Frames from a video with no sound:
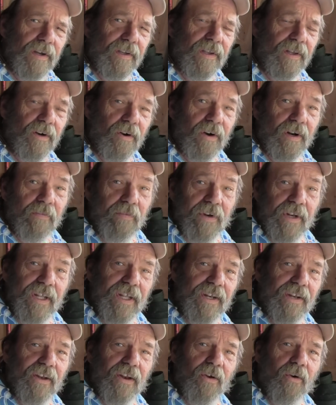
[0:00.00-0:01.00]
You don't even
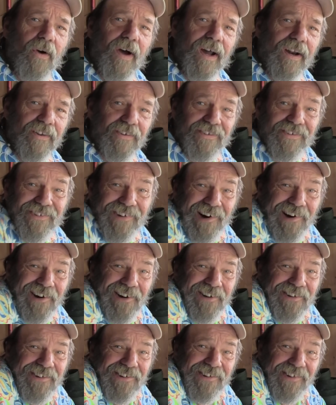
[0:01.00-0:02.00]
need to know how to
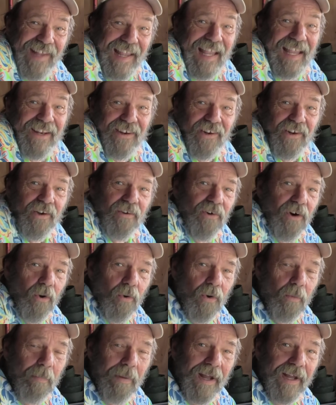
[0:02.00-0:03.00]
start a seed to
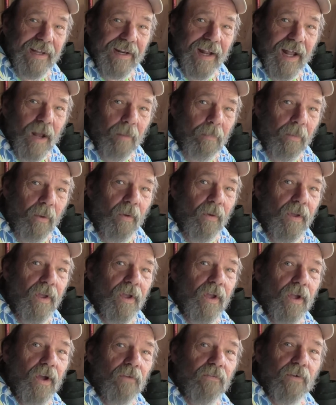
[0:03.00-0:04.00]
grow a pineapple.
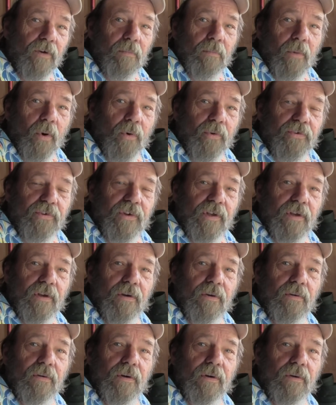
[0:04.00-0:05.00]
For most of
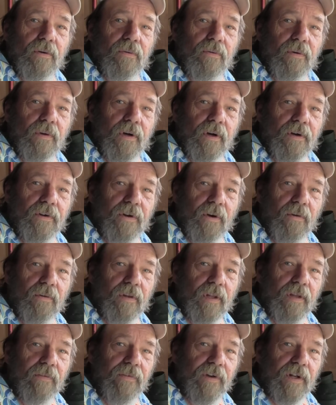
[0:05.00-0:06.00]
you who
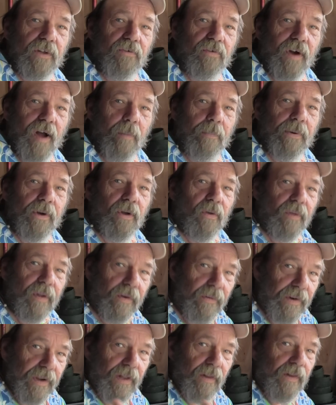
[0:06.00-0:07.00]
don't live in a tropical
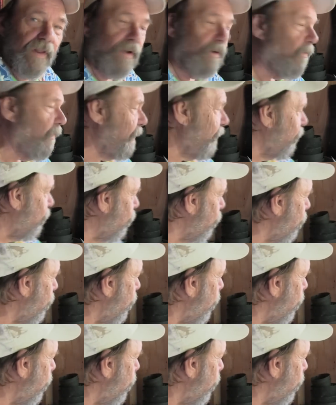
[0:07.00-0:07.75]
area like we do